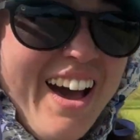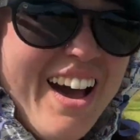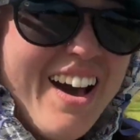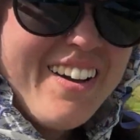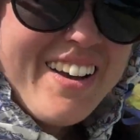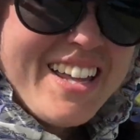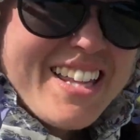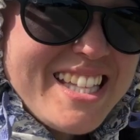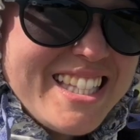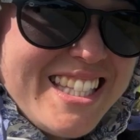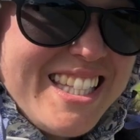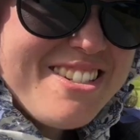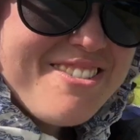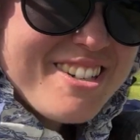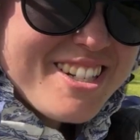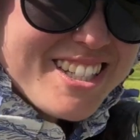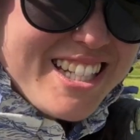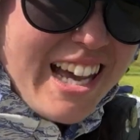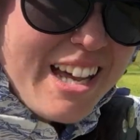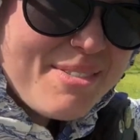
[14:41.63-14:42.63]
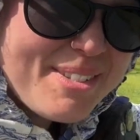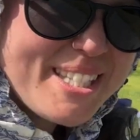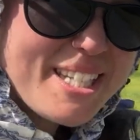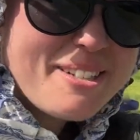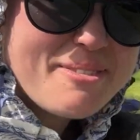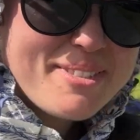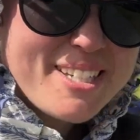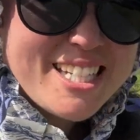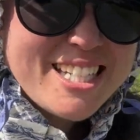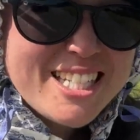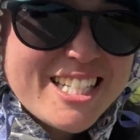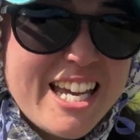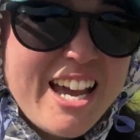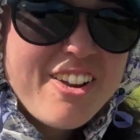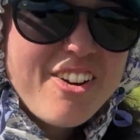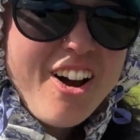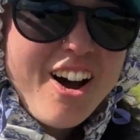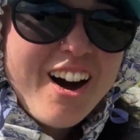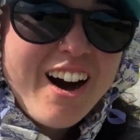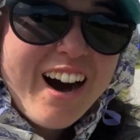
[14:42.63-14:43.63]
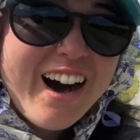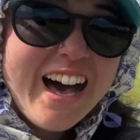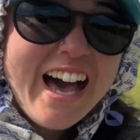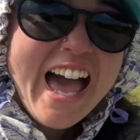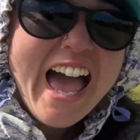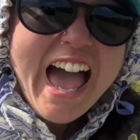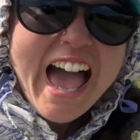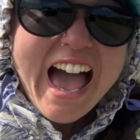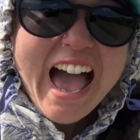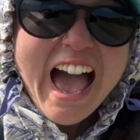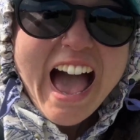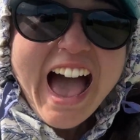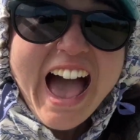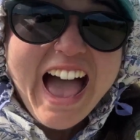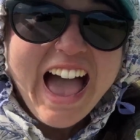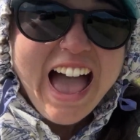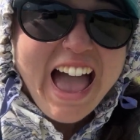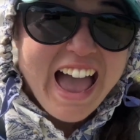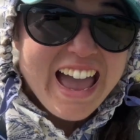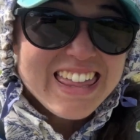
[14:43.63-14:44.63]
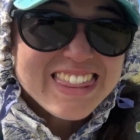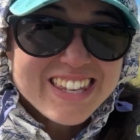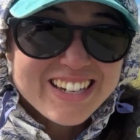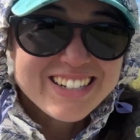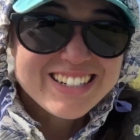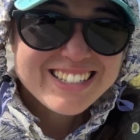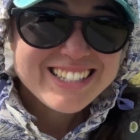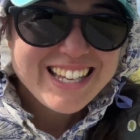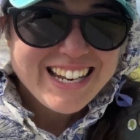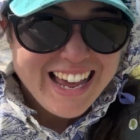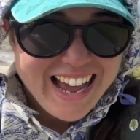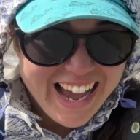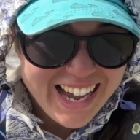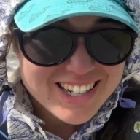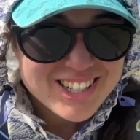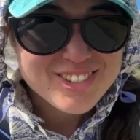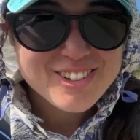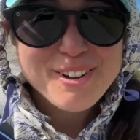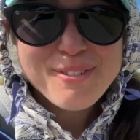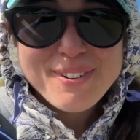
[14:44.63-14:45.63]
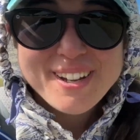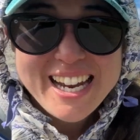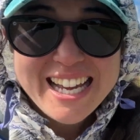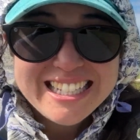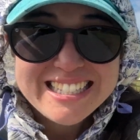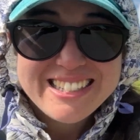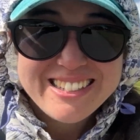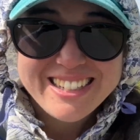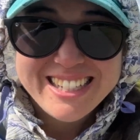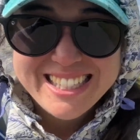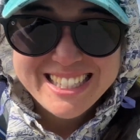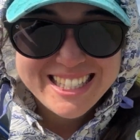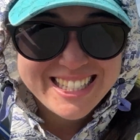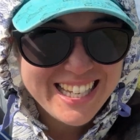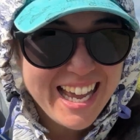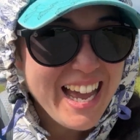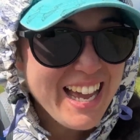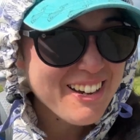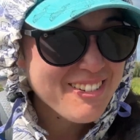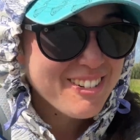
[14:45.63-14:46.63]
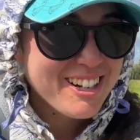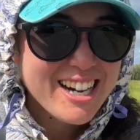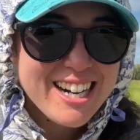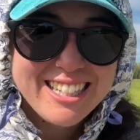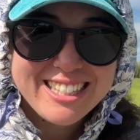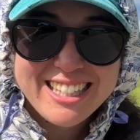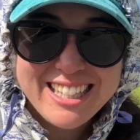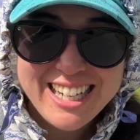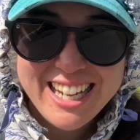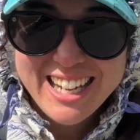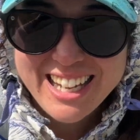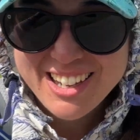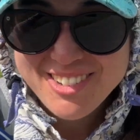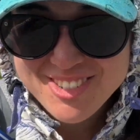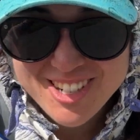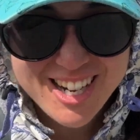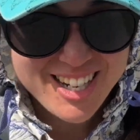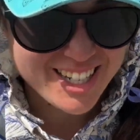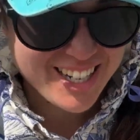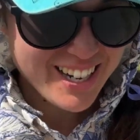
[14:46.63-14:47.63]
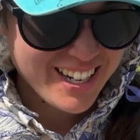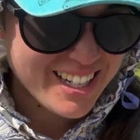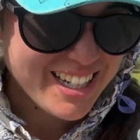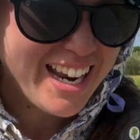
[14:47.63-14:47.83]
Okay, that's the North Topsail Beach Town Hall, and there is an actual pedestrian sidewalk that I can walk on